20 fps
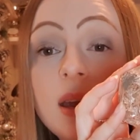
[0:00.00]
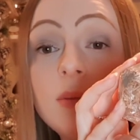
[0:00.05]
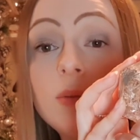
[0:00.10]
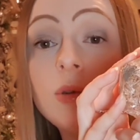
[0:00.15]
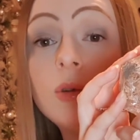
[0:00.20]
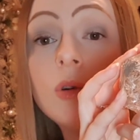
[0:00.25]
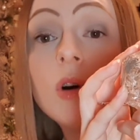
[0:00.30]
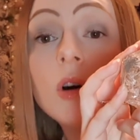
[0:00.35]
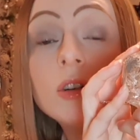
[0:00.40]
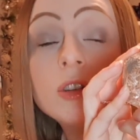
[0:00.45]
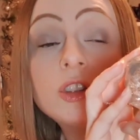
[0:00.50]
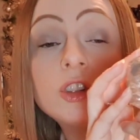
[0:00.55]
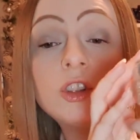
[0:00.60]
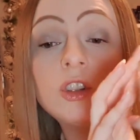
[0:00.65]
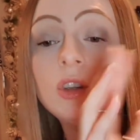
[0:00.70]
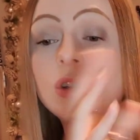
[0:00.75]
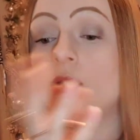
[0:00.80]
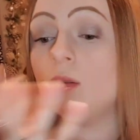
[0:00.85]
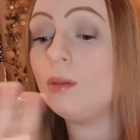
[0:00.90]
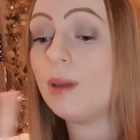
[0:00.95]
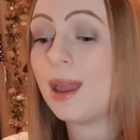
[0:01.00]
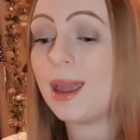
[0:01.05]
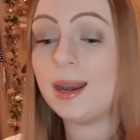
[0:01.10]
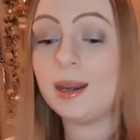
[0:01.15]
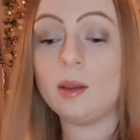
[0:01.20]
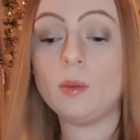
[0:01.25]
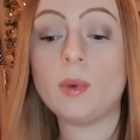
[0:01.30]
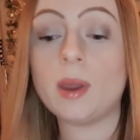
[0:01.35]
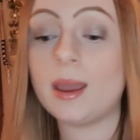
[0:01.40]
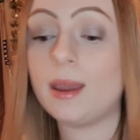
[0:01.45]
will cost you
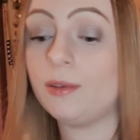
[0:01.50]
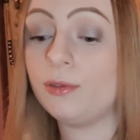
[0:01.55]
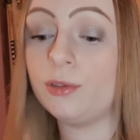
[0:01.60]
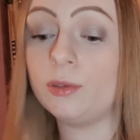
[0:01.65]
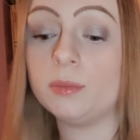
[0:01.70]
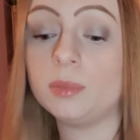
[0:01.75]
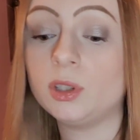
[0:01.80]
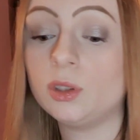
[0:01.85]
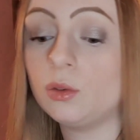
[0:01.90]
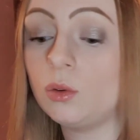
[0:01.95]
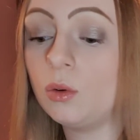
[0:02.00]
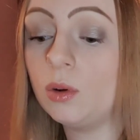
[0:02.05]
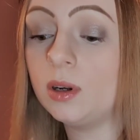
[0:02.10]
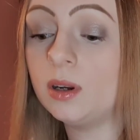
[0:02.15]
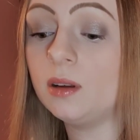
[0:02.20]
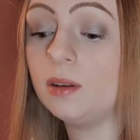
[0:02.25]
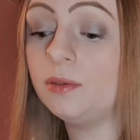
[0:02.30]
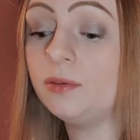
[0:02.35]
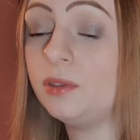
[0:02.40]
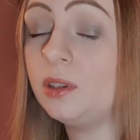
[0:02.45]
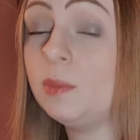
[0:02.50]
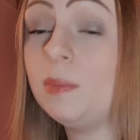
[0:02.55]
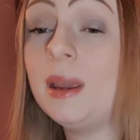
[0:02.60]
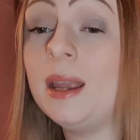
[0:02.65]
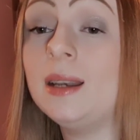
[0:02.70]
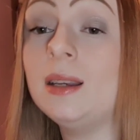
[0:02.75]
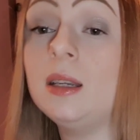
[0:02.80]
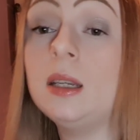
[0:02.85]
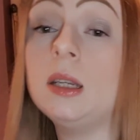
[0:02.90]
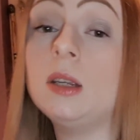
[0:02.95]
anywhere from sort of,
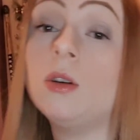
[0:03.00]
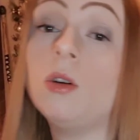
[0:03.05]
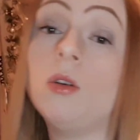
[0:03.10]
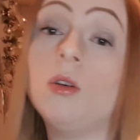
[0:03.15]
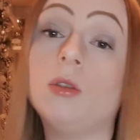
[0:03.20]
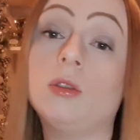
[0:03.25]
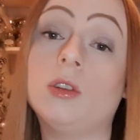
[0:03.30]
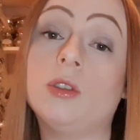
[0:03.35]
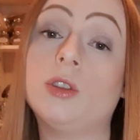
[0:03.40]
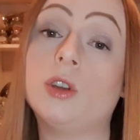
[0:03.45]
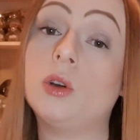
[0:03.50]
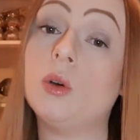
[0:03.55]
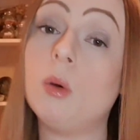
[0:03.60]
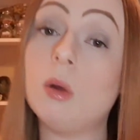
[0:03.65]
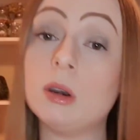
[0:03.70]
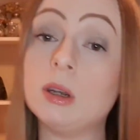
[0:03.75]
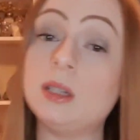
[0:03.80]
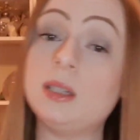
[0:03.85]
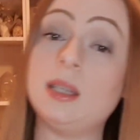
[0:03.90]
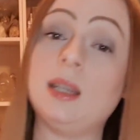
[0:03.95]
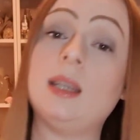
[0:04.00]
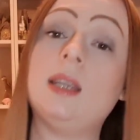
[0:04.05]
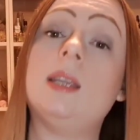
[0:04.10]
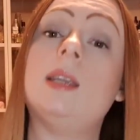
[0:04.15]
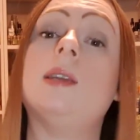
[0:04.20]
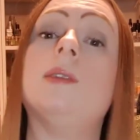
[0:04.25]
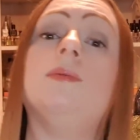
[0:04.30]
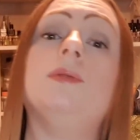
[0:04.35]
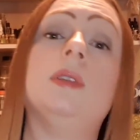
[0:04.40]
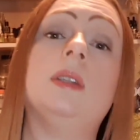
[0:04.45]
depending on the
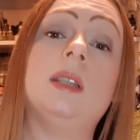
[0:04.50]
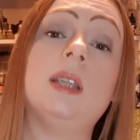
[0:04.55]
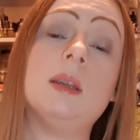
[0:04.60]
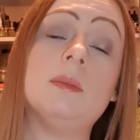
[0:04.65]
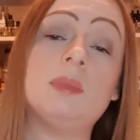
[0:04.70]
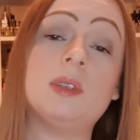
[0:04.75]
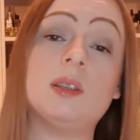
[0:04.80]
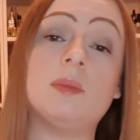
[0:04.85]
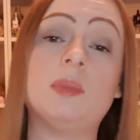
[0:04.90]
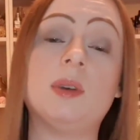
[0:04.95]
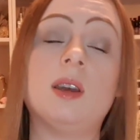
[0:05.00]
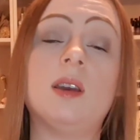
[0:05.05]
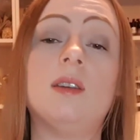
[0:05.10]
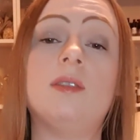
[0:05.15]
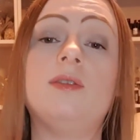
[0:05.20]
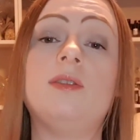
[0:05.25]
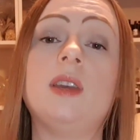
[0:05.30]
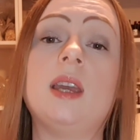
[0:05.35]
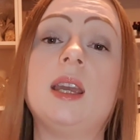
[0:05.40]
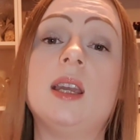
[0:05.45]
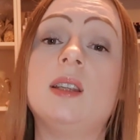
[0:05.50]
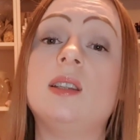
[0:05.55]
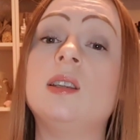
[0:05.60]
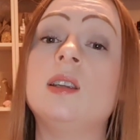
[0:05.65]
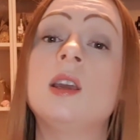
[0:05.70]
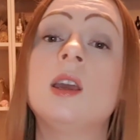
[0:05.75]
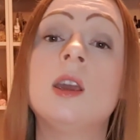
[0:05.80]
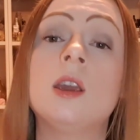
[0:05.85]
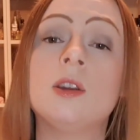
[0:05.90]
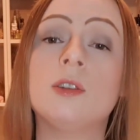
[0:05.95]
quality, if the tips are perfect,
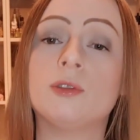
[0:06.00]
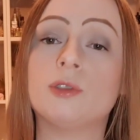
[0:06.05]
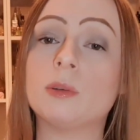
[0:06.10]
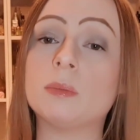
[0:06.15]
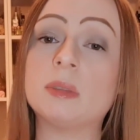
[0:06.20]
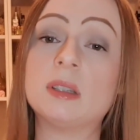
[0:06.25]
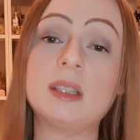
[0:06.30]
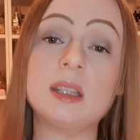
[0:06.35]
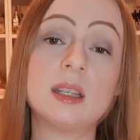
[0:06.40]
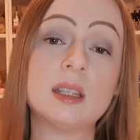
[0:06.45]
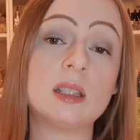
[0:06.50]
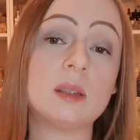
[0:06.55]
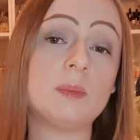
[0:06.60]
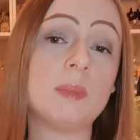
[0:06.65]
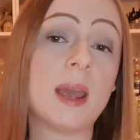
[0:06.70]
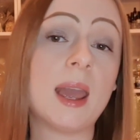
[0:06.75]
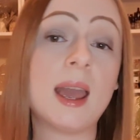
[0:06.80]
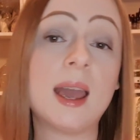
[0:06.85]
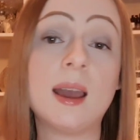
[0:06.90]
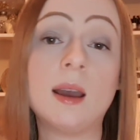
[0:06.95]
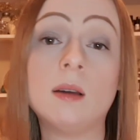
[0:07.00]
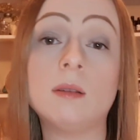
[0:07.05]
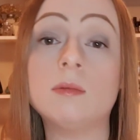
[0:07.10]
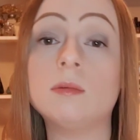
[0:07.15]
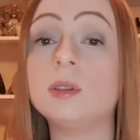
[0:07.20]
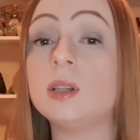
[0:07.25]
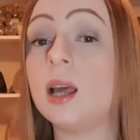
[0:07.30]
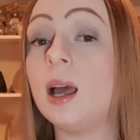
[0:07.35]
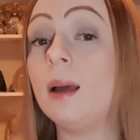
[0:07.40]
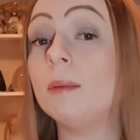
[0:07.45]
from
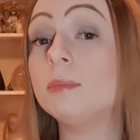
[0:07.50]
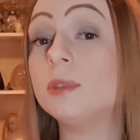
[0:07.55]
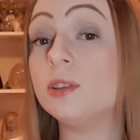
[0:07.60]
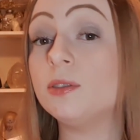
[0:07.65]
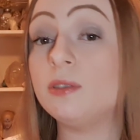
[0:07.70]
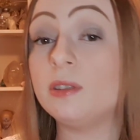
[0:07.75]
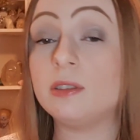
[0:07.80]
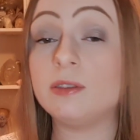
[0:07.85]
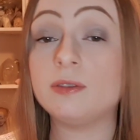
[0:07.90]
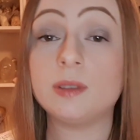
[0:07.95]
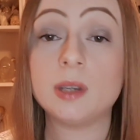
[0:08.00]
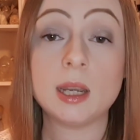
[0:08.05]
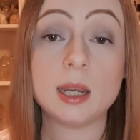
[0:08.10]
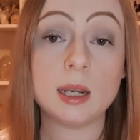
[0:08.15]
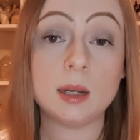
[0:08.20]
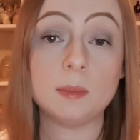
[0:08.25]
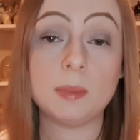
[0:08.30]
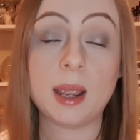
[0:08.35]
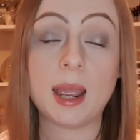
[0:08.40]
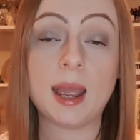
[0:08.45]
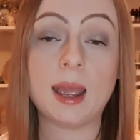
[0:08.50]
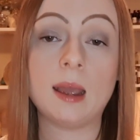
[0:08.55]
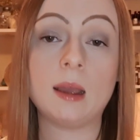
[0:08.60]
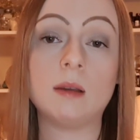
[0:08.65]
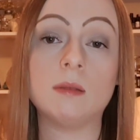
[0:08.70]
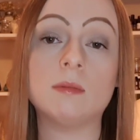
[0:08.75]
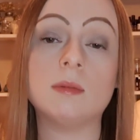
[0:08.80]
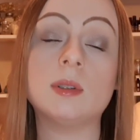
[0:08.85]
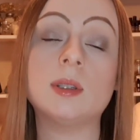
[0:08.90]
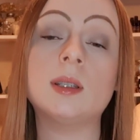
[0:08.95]
£6 up to
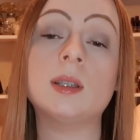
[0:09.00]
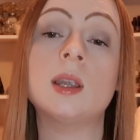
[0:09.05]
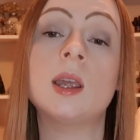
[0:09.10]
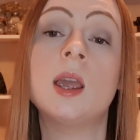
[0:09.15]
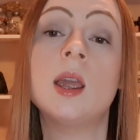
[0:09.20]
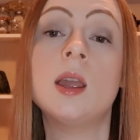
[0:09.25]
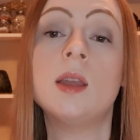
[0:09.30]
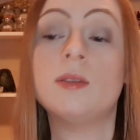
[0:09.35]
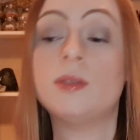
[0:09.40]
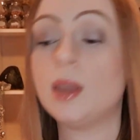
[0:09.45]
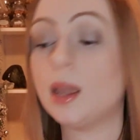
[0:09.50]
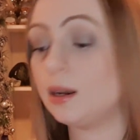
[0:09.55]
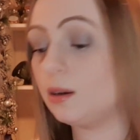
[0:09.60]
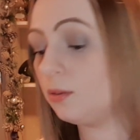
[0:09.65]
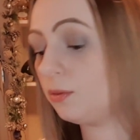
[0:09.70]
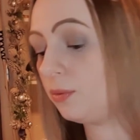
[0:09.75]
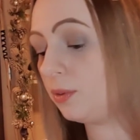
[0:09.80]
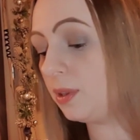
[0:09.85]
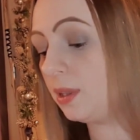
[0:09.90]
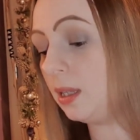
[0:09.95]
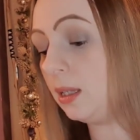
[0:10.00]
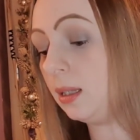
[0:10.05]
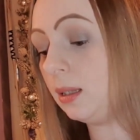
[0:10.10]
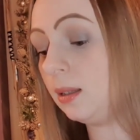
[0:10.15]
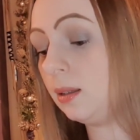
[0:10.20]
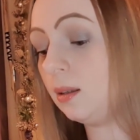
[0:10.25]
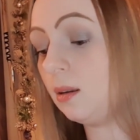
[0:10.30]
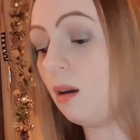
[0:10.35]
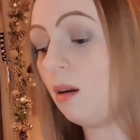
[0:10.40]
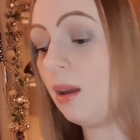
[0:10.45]
£15. Then for this
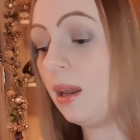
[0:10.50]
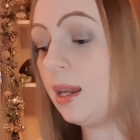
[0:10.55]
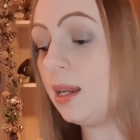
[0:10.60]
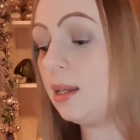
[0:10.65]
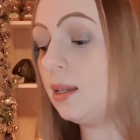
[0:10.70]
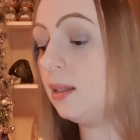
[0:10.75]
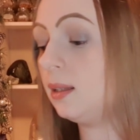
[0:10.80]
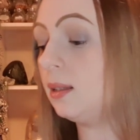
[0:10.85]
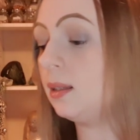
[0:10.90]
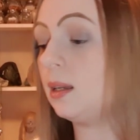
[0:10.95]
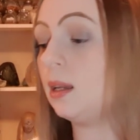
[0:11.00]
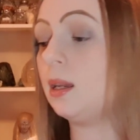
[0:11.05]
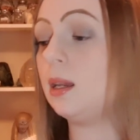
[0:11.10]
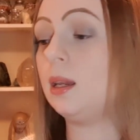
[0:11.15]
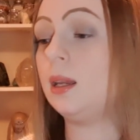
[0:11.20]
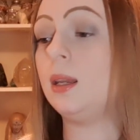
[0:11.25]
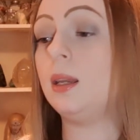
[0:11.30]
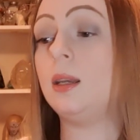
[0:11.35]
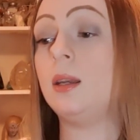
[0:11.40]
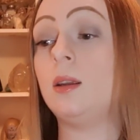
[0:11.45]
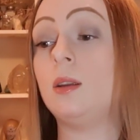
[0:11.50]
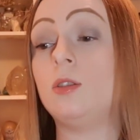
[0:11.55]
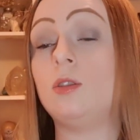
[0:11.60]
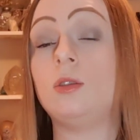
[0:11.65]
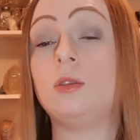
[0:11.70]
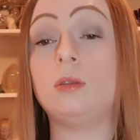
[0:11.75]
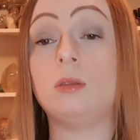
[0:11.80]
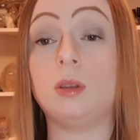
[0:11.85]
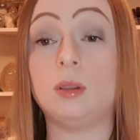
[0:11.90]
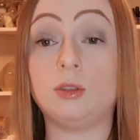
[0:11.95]
size in
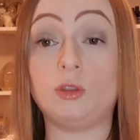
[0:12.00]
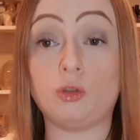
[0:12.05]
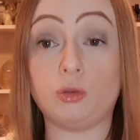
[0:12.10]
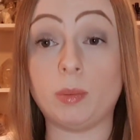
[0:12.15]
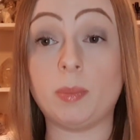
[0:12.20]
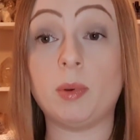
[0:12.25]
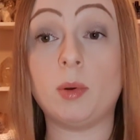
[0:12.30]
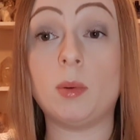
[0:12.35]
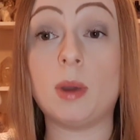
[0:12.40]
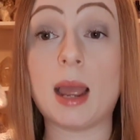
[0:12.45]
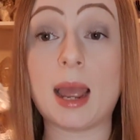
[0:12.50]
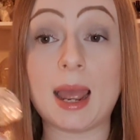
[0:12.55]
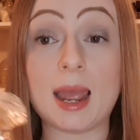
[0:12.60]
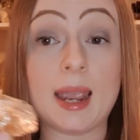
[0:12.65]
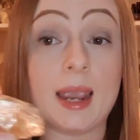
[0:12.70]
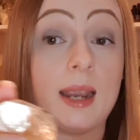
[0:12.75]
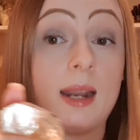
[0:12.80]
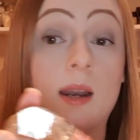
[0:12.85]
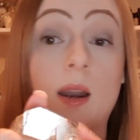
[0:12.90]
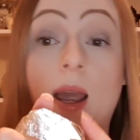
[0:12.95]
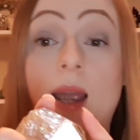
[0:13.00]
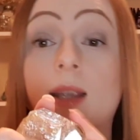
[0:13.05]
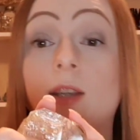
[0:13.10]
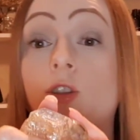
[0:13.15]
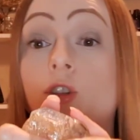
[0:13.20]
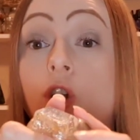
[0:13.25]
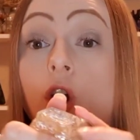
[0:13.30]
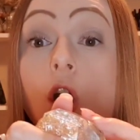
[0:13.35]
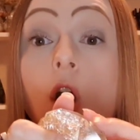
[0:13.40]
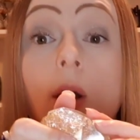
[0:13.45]
AAA, like
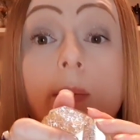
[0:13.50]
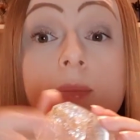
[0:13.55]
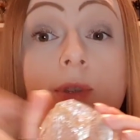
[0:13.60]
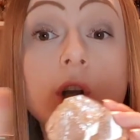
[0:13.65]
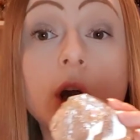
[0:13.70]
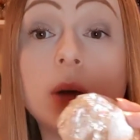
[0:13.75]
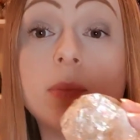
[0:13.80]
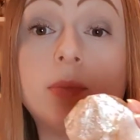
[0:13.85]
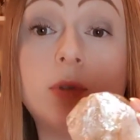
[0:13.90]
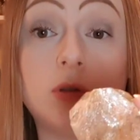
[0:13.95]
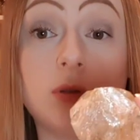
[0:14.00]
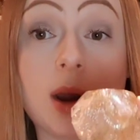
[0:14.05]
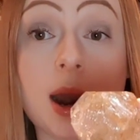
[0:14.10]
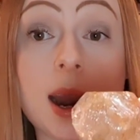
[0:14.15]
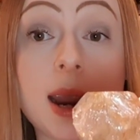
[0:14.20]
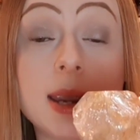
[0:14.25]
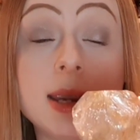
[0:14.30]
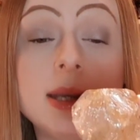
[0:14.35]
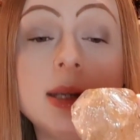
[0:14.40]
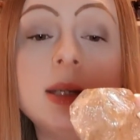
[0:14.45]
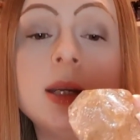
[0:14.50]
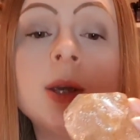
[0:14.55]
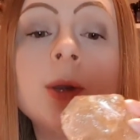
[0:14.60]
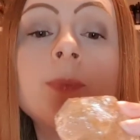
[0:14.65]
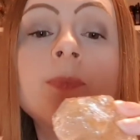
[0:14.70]
top grade,